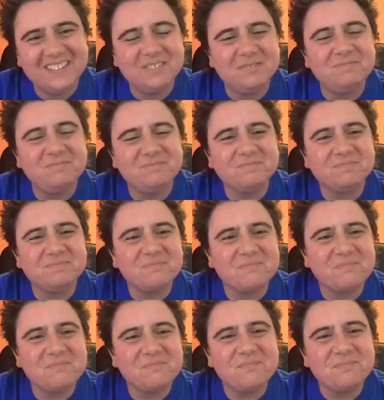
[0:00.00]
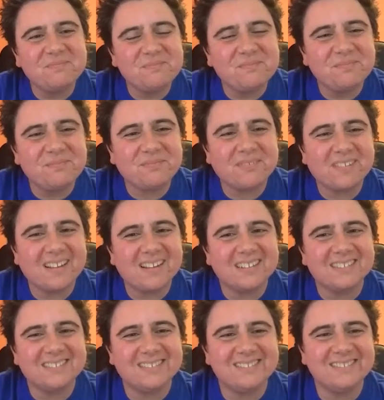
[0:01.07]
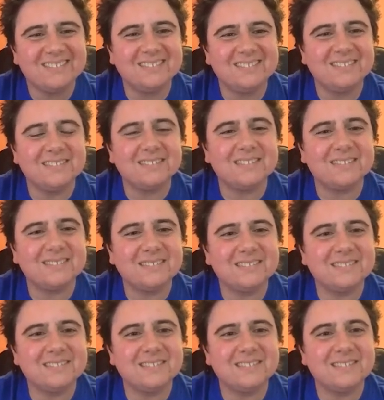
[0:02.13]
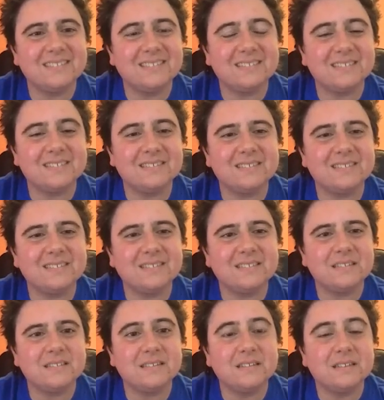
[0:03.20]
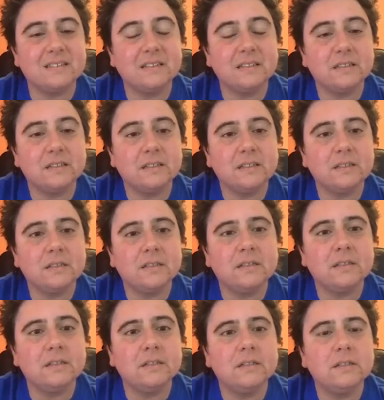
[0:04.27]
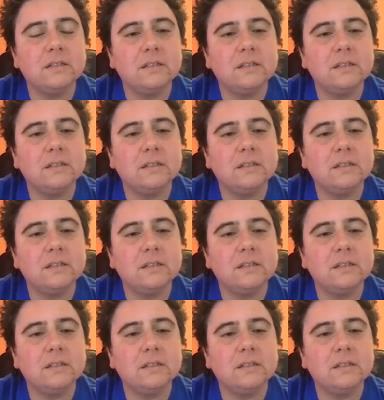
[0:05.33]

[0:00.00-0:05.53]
(not speaking)